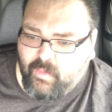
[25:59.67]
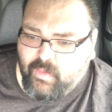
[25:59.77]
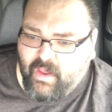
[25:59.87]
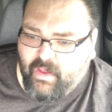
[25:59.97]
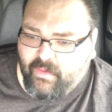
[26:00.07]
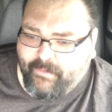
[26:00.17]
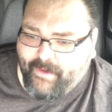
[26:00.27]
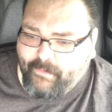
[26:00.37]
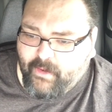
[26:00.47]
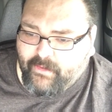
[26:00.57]
while
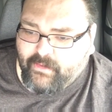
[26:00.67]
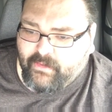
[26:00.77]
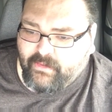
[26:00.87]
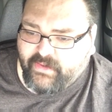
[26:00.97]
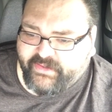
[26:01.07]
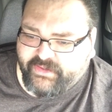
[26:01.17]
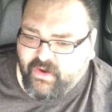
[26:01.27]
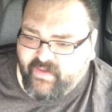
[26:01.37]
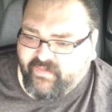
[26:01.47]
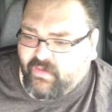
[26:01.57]
my partner is
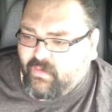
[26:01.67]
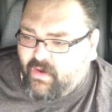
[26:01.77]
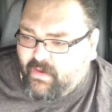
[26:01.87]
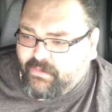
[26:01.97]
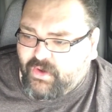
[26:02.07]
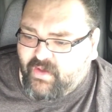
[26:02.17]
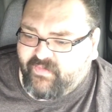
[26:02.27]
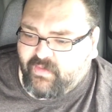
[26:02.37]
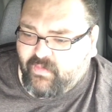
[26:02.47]
driving, or I'm driving